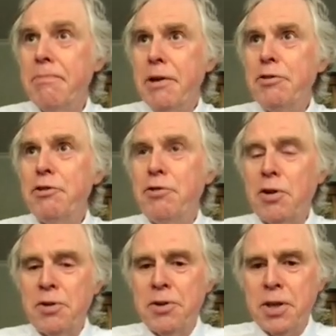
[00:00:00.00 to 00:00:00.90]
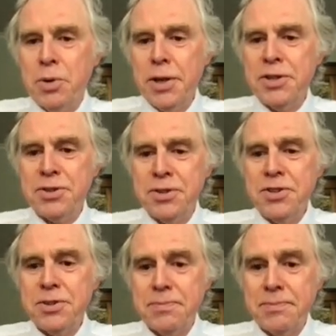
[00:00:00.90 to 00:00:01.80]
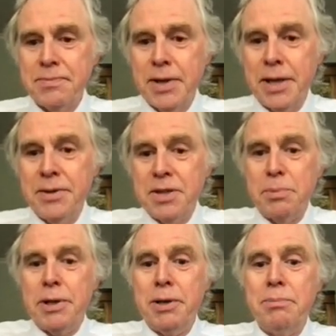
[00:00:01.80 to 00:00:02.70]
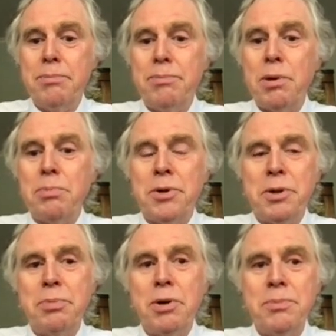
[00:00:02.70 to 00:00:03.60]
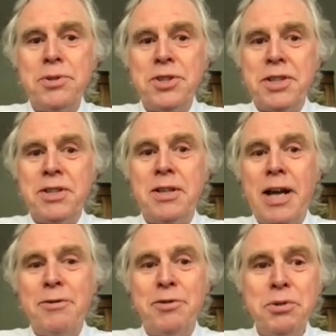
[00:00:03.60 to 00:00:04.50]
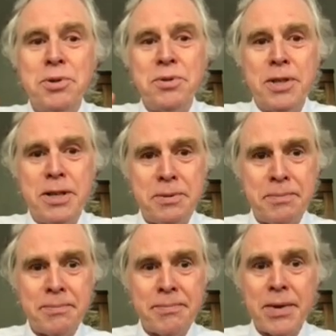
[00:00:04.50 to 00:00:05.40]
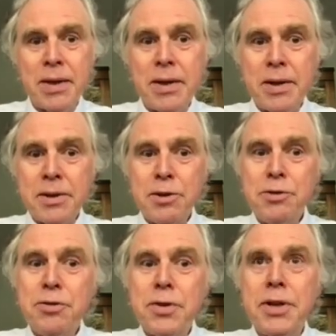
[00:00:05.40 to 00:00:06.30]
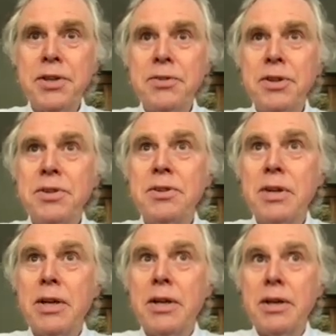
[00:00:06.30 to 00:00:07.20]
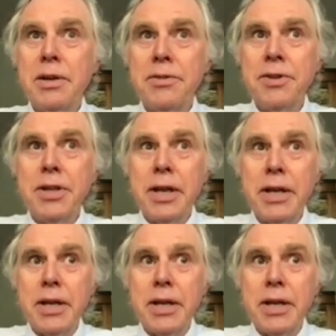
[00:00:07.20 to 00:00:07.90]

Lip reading: if you follow the equations, and there'll be a problem on the problem sheet to have you do that, you find that the